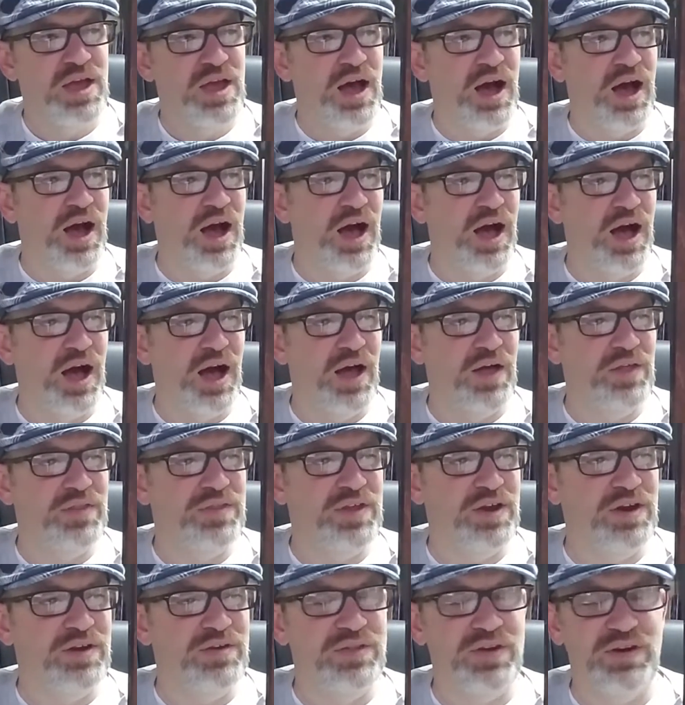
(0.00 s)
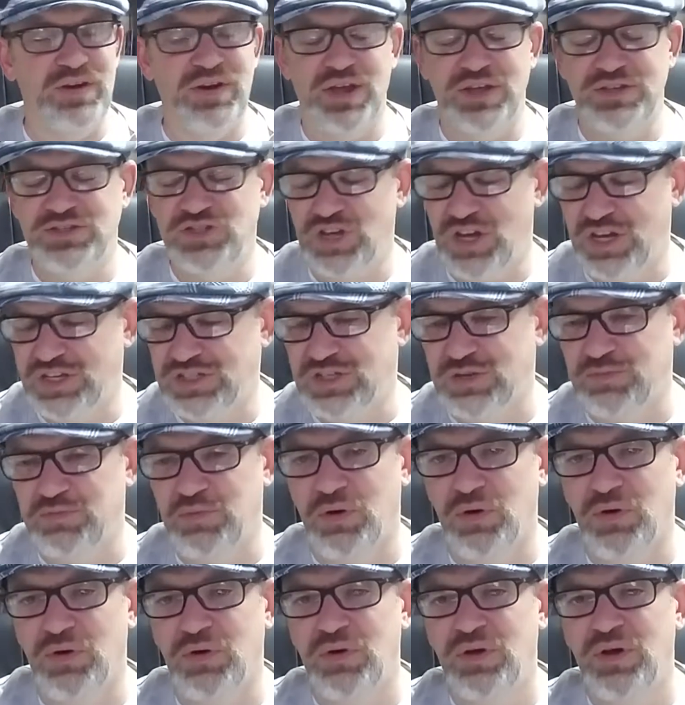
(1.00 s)
They're
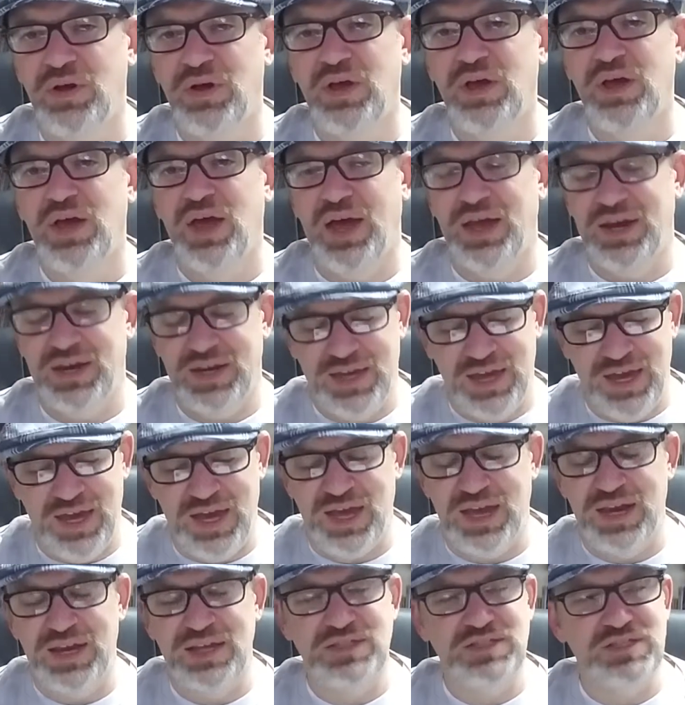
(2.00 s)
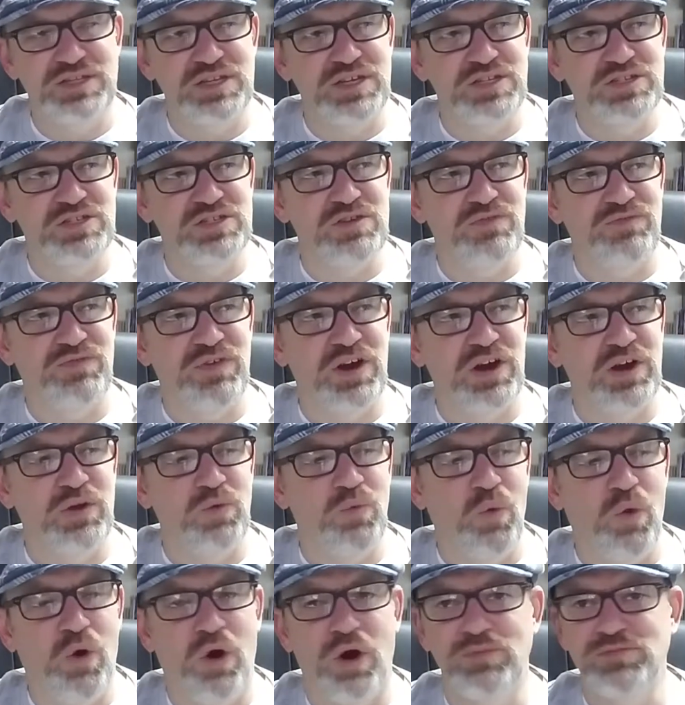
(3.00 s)
digestible. And again, it's a very
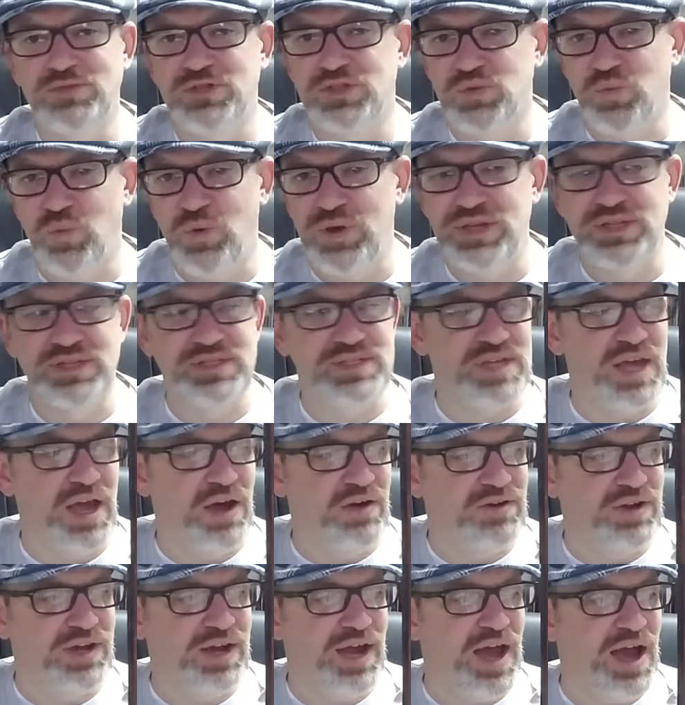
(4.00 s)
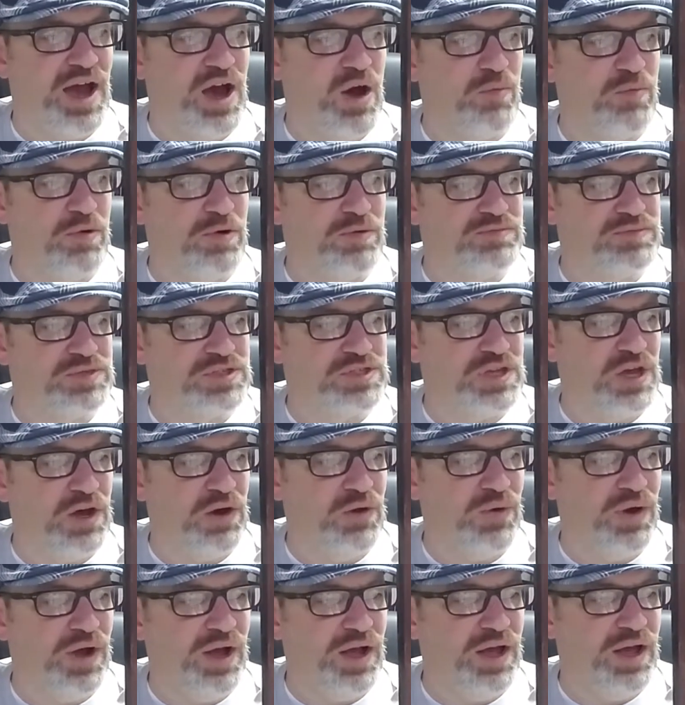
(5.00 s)
warm, sweet-sounding album.
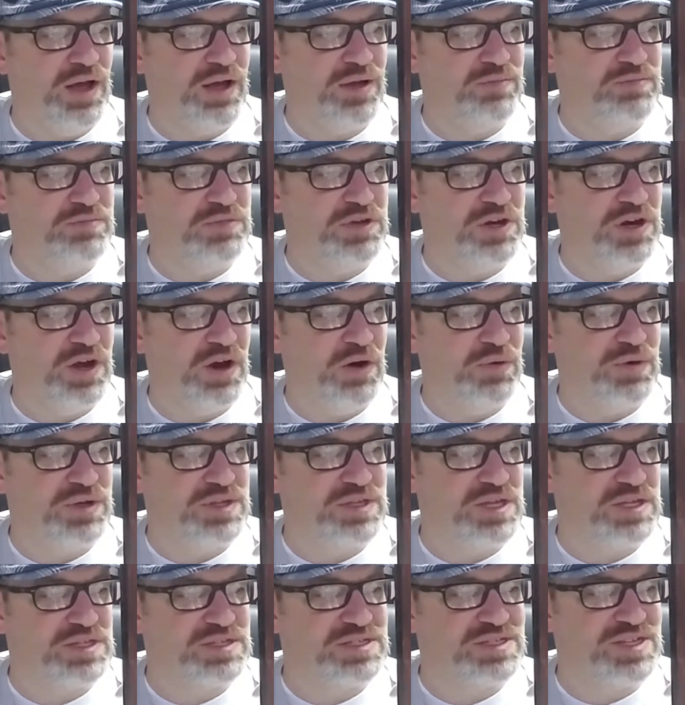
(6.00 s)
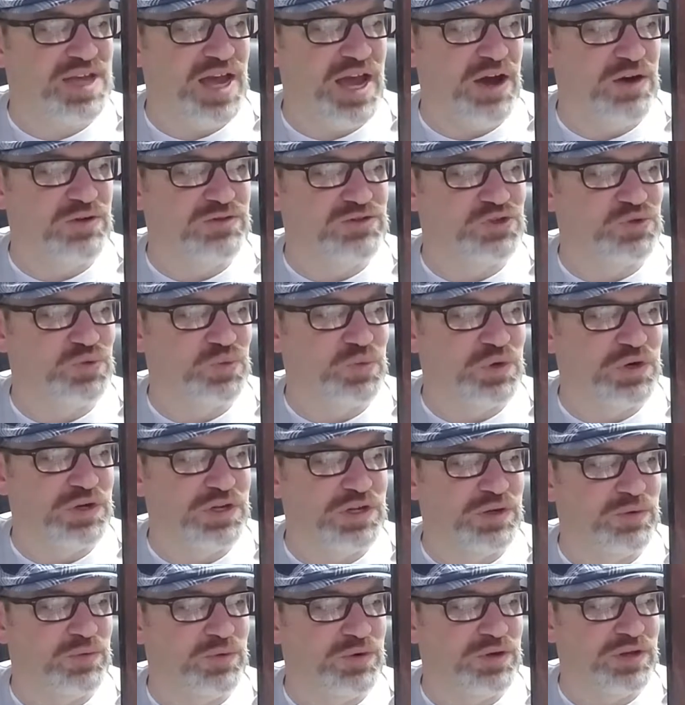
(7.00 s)
So, it sounds
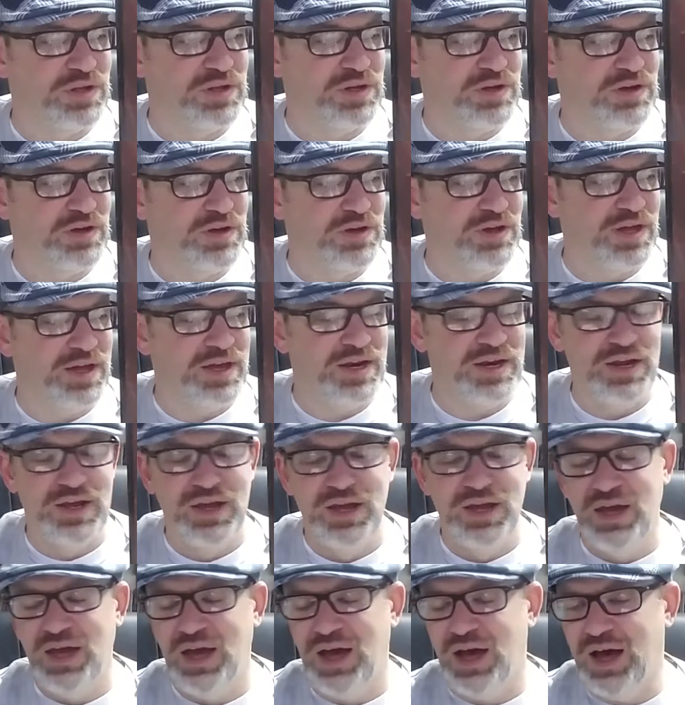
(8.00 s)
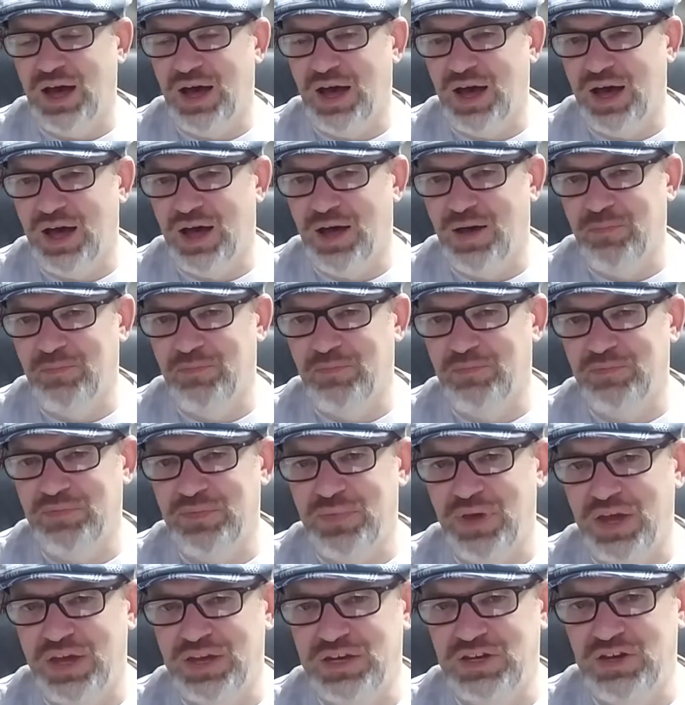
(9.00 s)
really, really good.
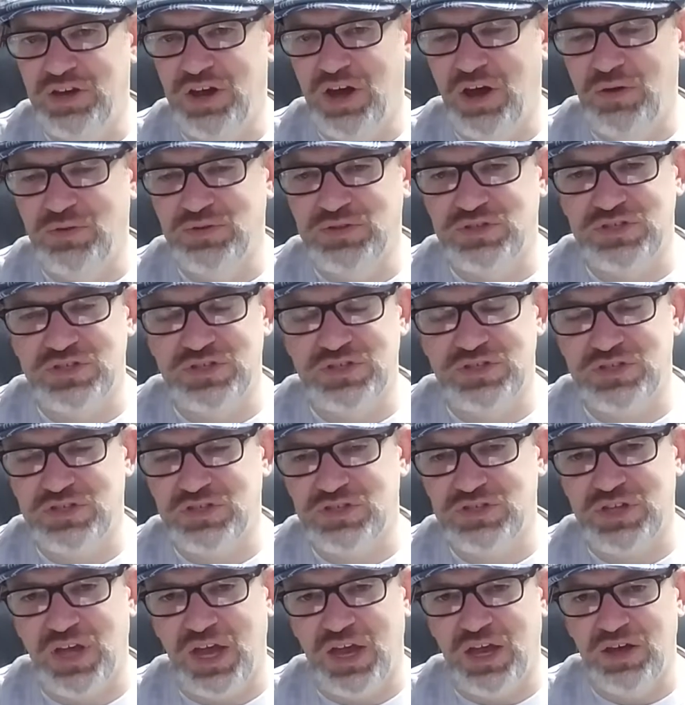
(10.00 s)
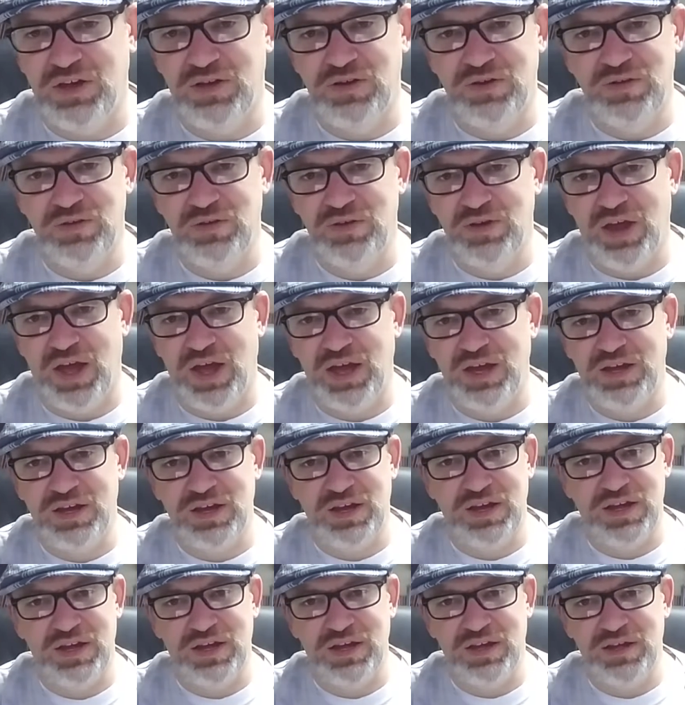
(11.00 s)
It's just like
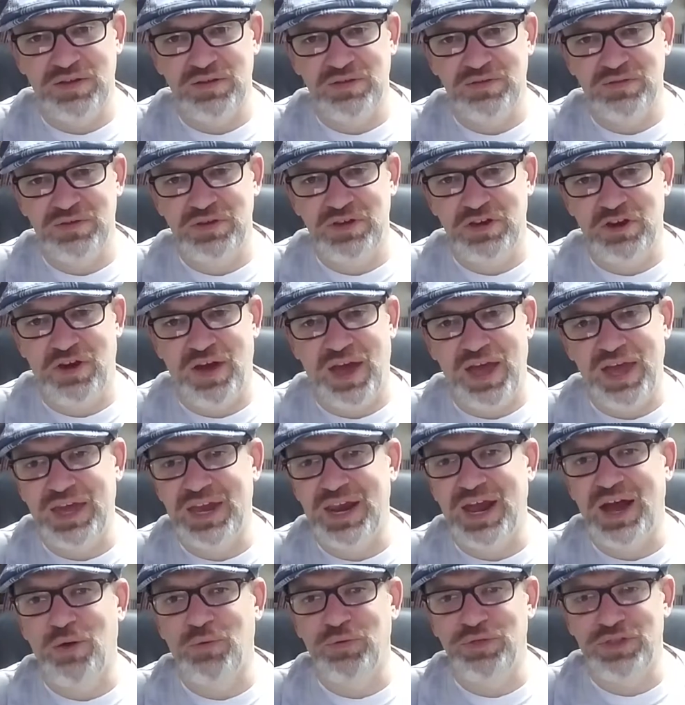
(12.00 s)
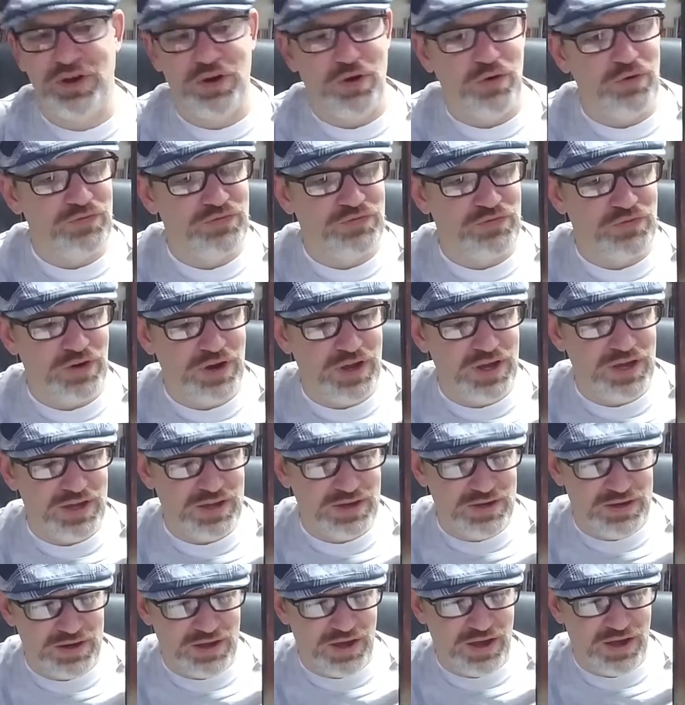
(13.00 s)
hanging out with an old
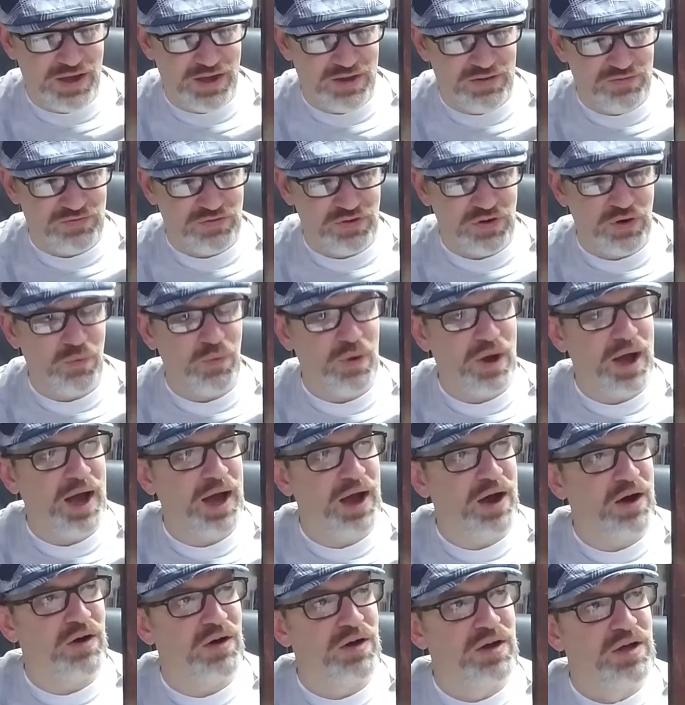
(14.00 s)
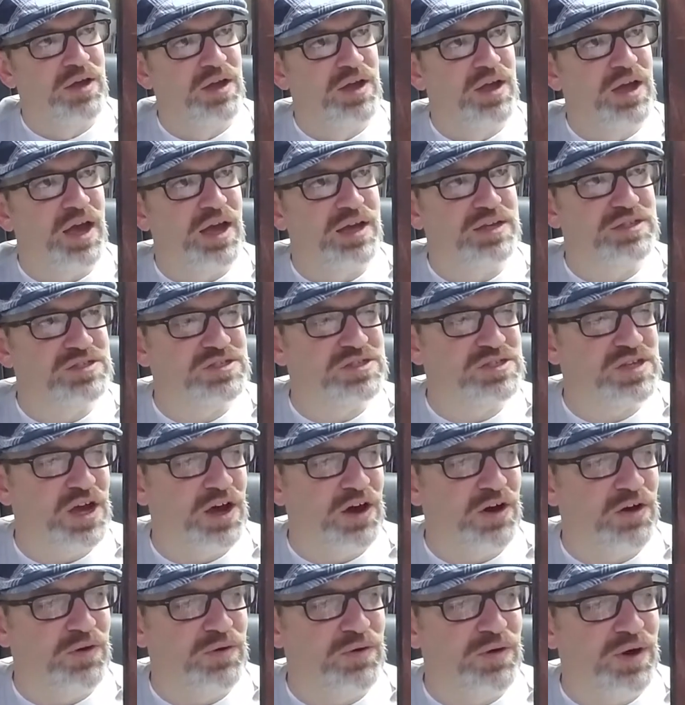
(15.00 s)
friend for a while. And
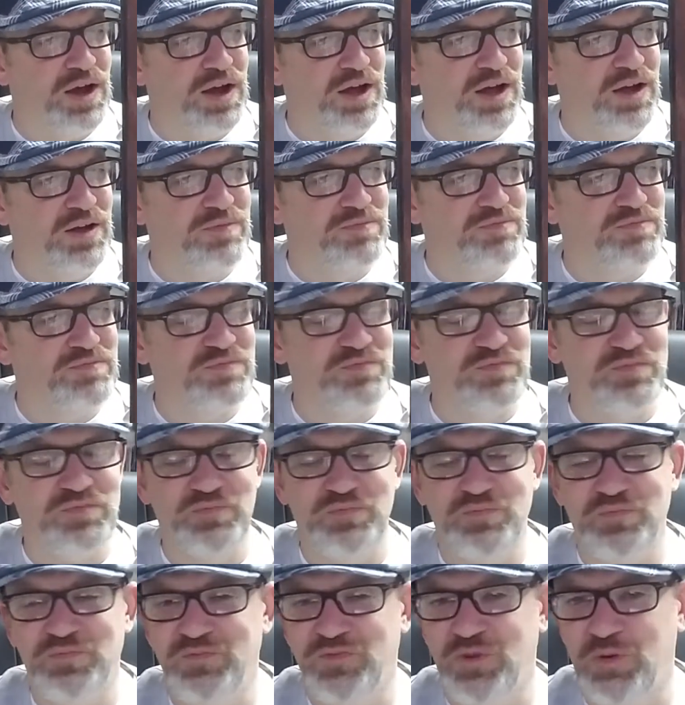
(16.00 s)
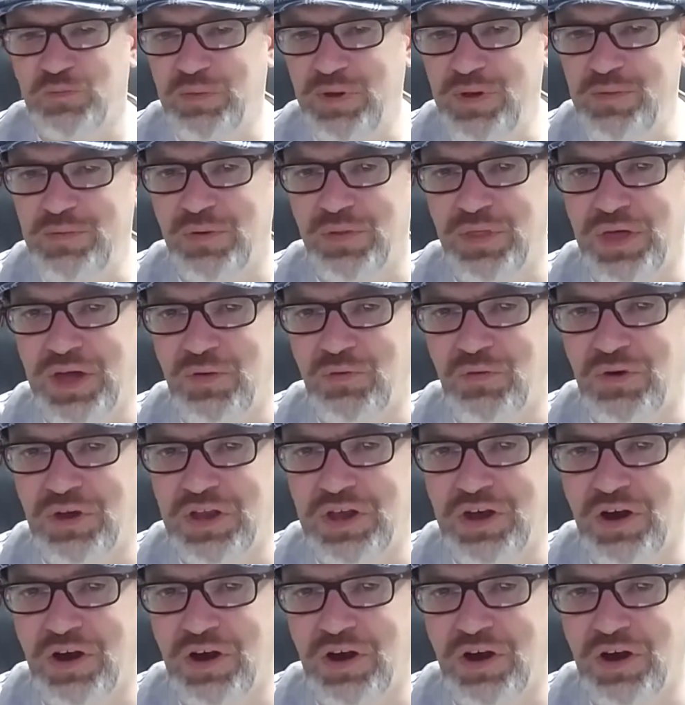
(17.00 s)
so for people that really